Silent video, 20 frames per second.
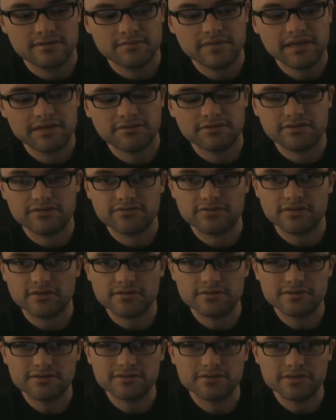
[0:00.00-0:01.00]

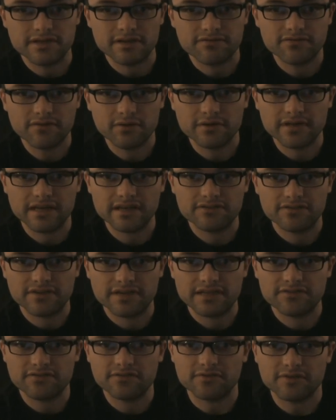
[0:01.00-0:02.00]
Microcontrollers are doing a Fourier
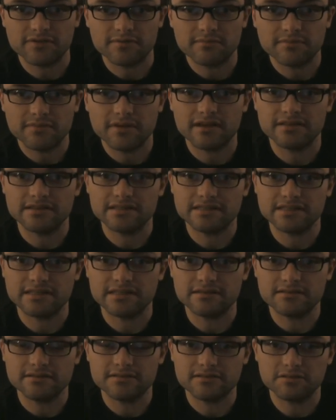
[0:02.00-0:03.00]
transform on the
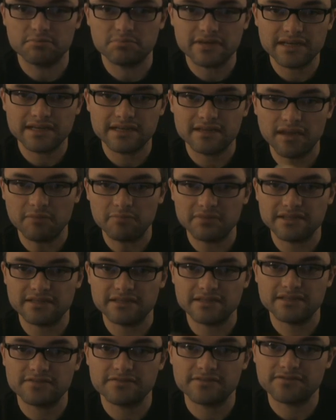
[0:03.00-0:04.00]
signals to break it up into
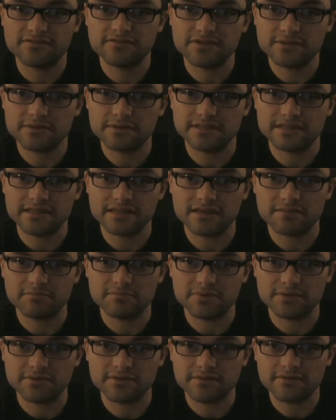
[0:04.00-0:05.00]
the different frequency
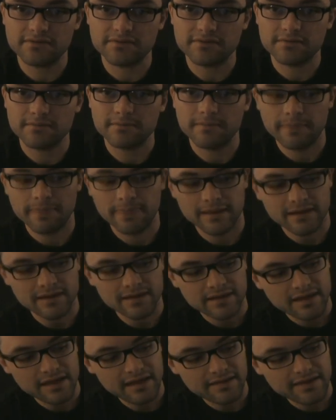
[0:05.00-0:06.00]
components.
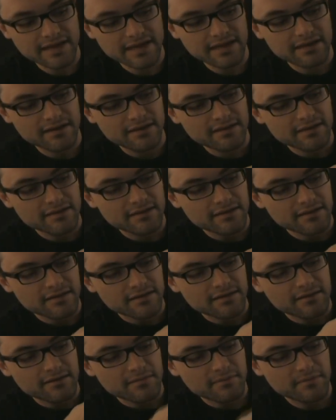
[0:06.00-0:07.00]
And then
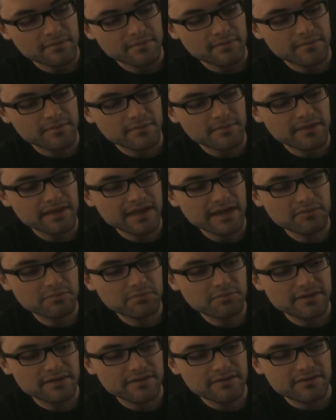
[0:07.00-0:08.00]
the
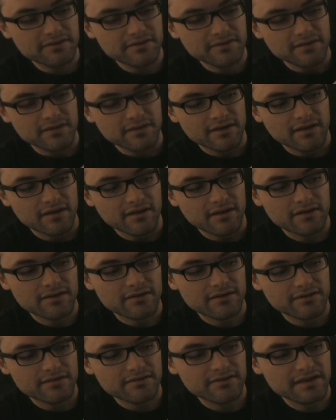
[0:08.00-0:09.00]
outputs
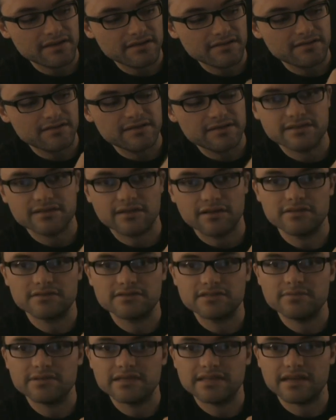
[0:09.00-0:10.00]
are sent to these
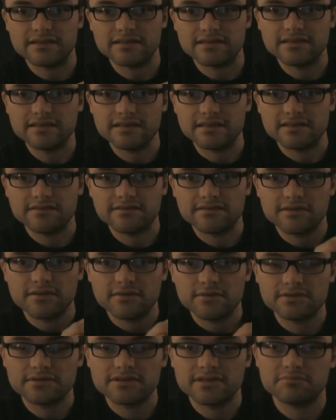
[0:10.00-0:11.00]
RGB LEDs,
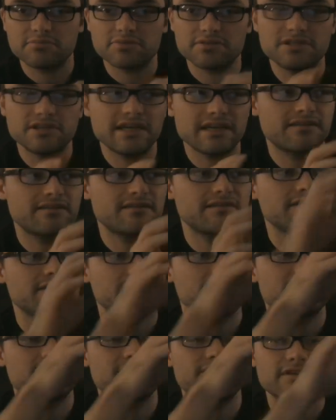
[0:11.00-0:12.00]
which then project
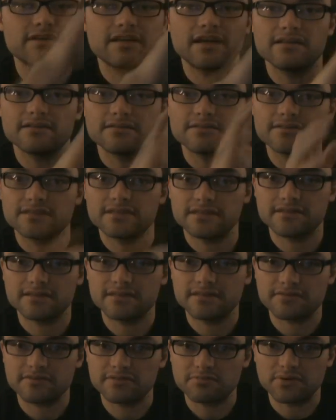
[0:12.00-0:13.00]
the different colors into
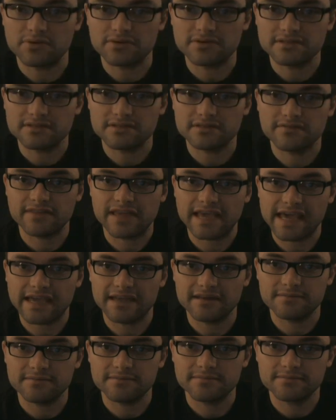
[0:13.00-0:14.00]
the different portions of the hat.